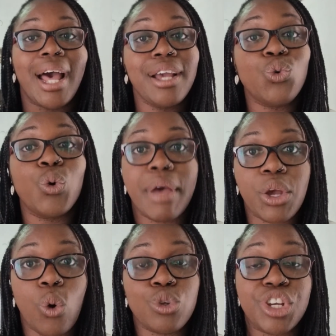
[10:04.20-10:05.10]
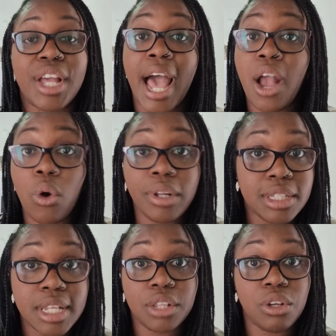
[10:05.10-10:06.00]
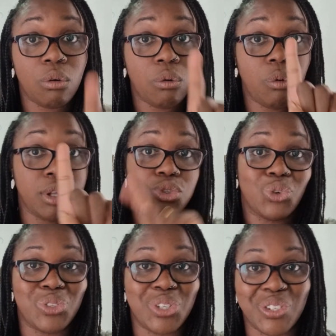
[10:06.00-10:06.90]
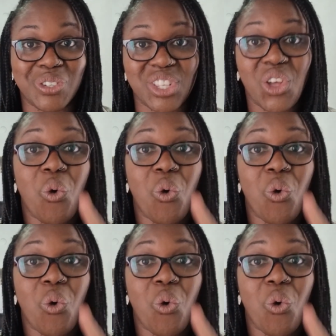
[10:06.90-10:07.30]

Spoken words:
I do in my coaching, I only tell you one tool to use.